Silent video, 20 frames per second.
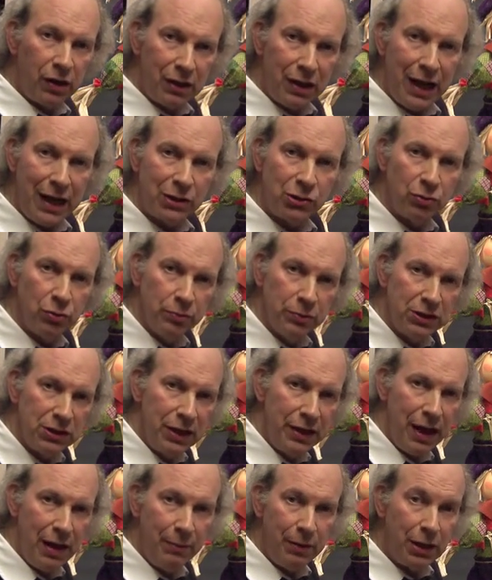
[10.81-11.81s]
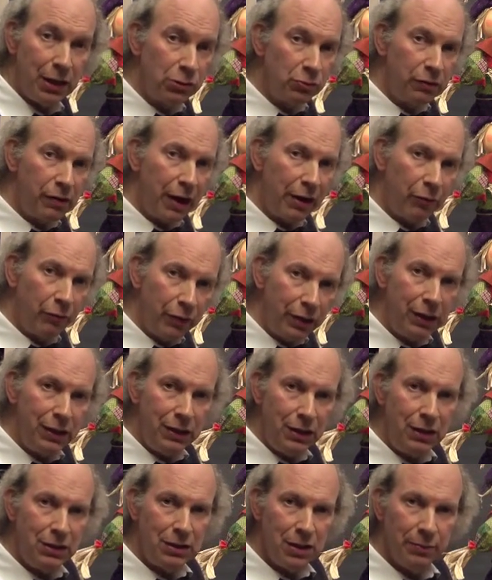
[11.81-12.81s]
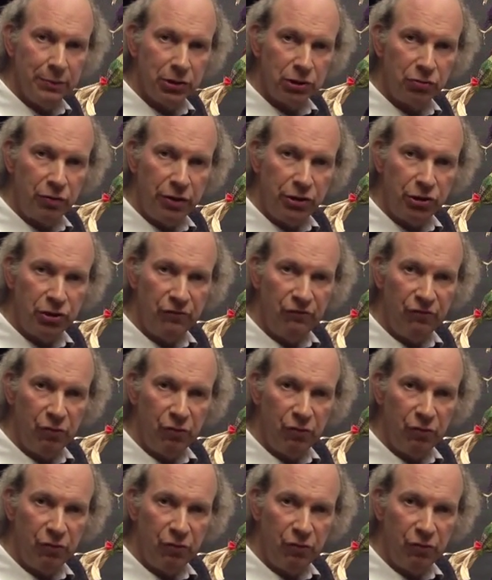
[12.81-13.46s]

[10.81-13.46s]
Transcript: classrooms today because we've got a really neat demonstration